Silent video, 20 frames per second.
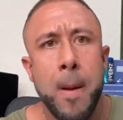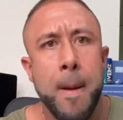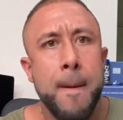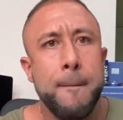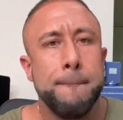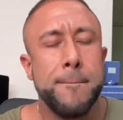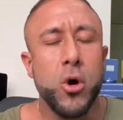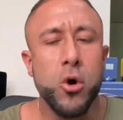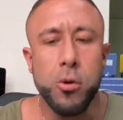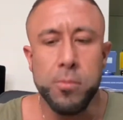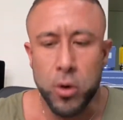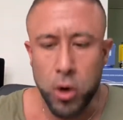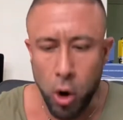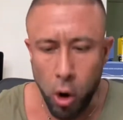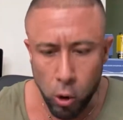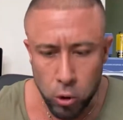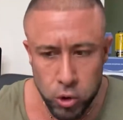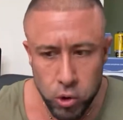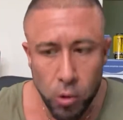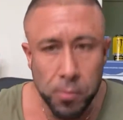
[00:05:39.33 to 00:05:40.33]
Boom,
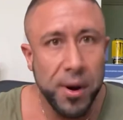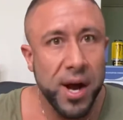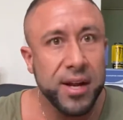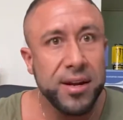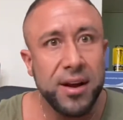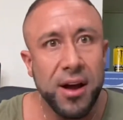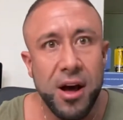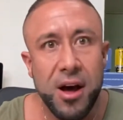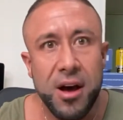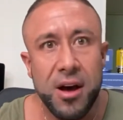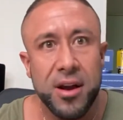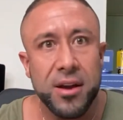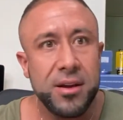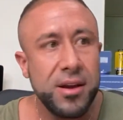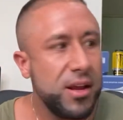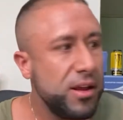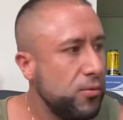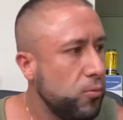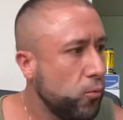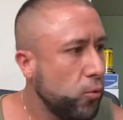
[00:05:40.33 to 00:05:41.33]
coach, oh my God,
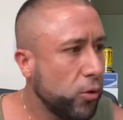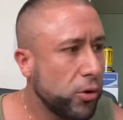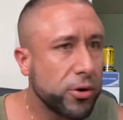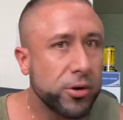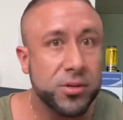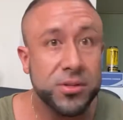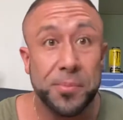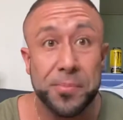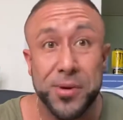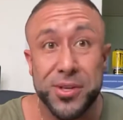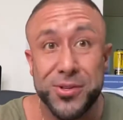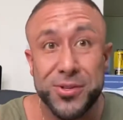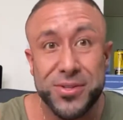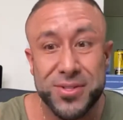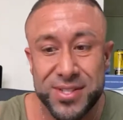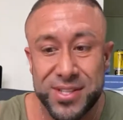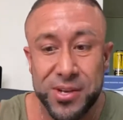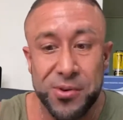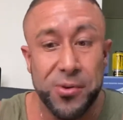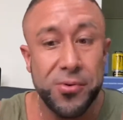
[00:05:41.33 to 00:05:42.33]
it worked. But you
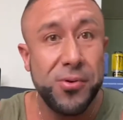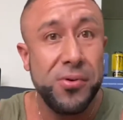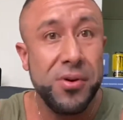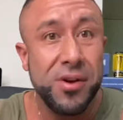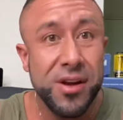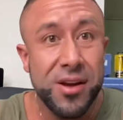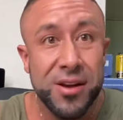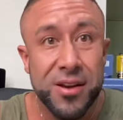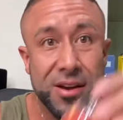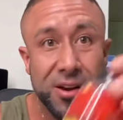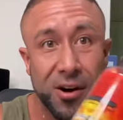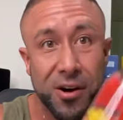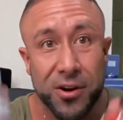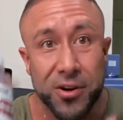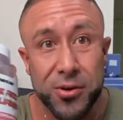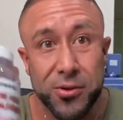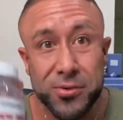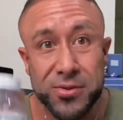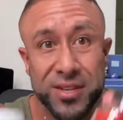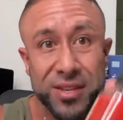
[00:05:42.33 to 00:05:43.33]
still are
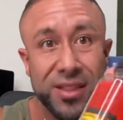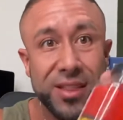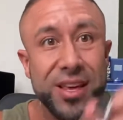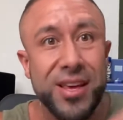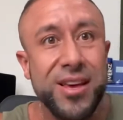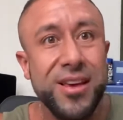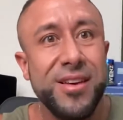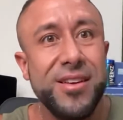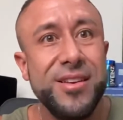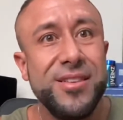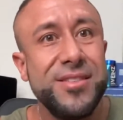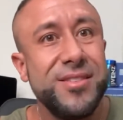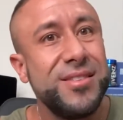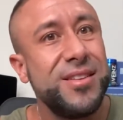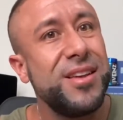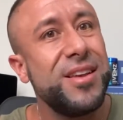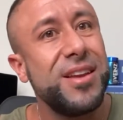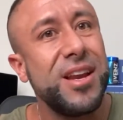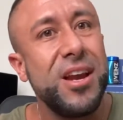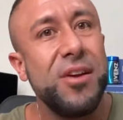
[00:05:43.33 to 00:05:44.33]
using these
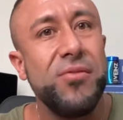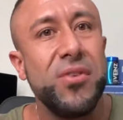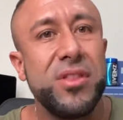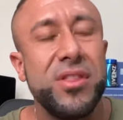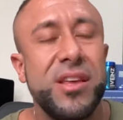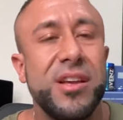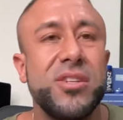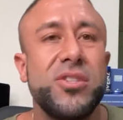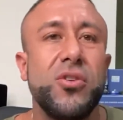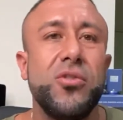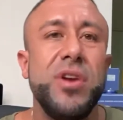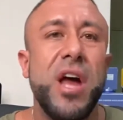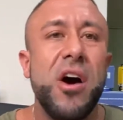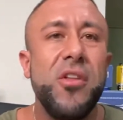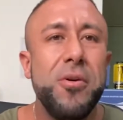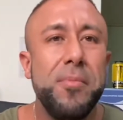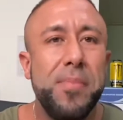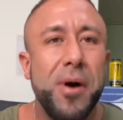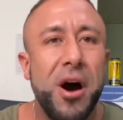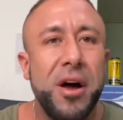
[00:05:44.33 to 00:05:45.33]
and everything. So now the
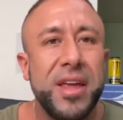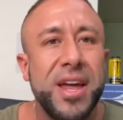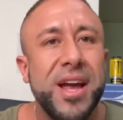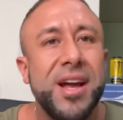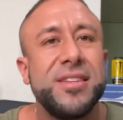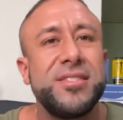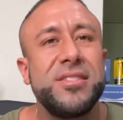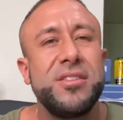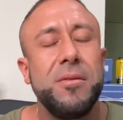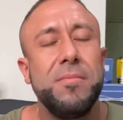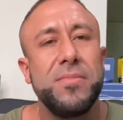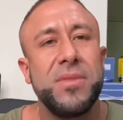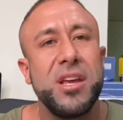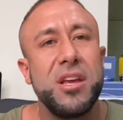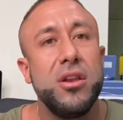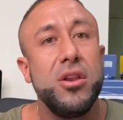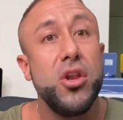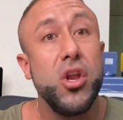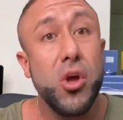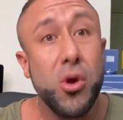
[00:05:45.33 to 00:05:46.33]
body has
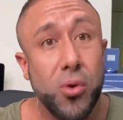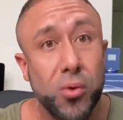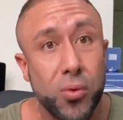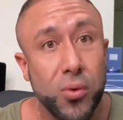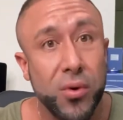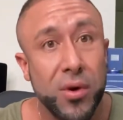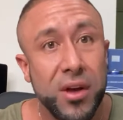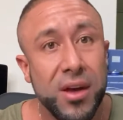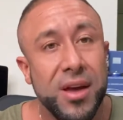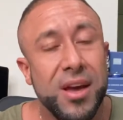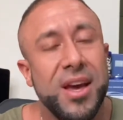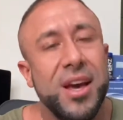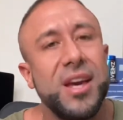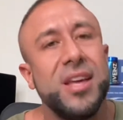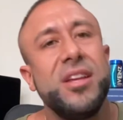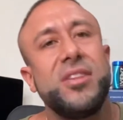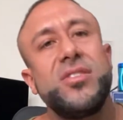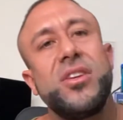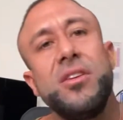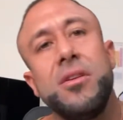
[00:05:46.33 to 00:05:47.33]
something new and
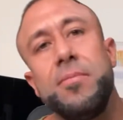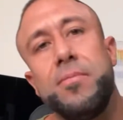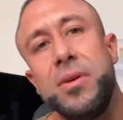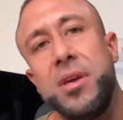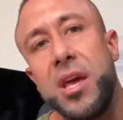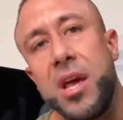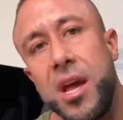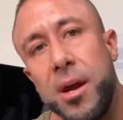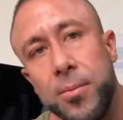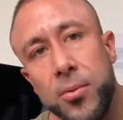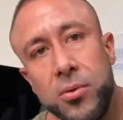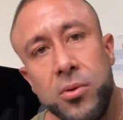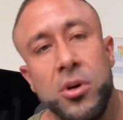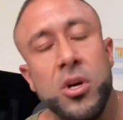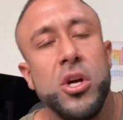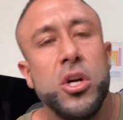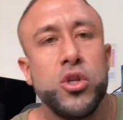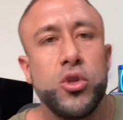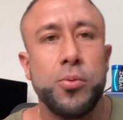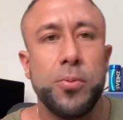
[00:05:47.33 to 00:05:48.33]
it's gonna be able
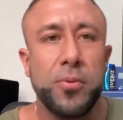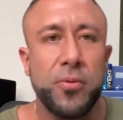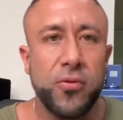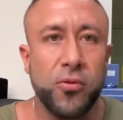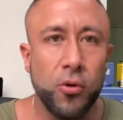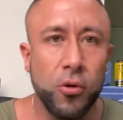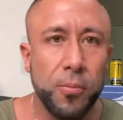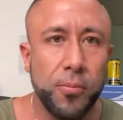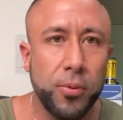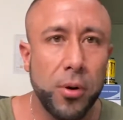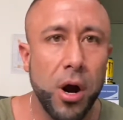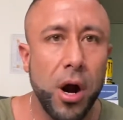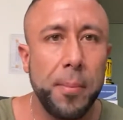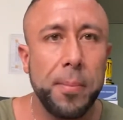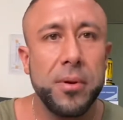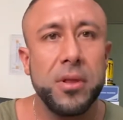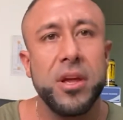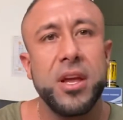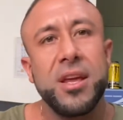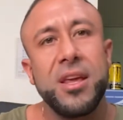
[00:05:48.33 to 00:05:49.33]
to perform
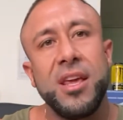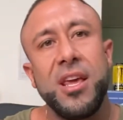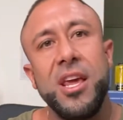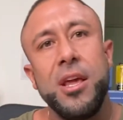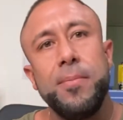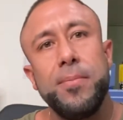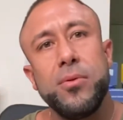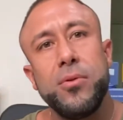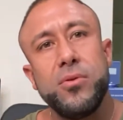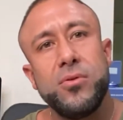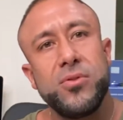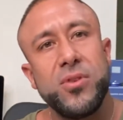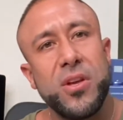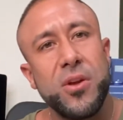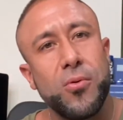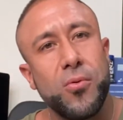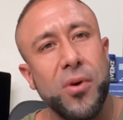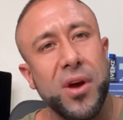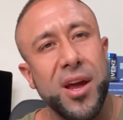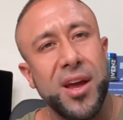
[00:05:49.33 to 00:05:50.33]
properly, keep
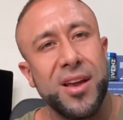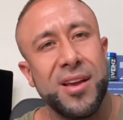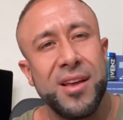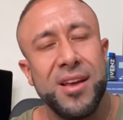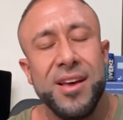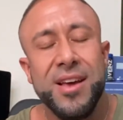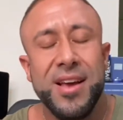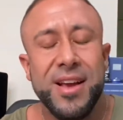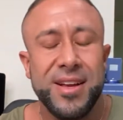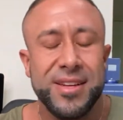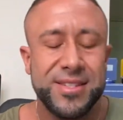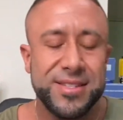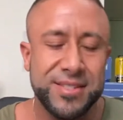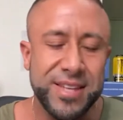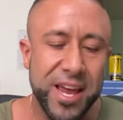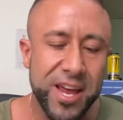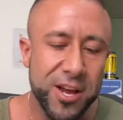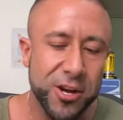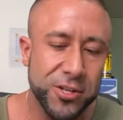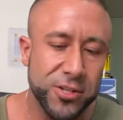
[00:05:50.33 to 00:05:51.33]
losing weight,
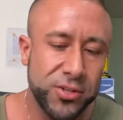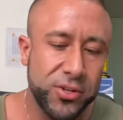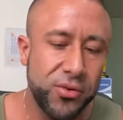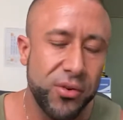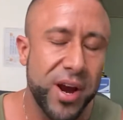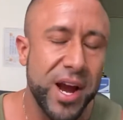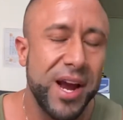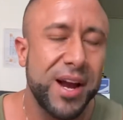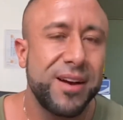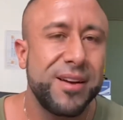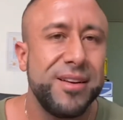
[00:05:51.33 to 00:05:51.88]
stay on track.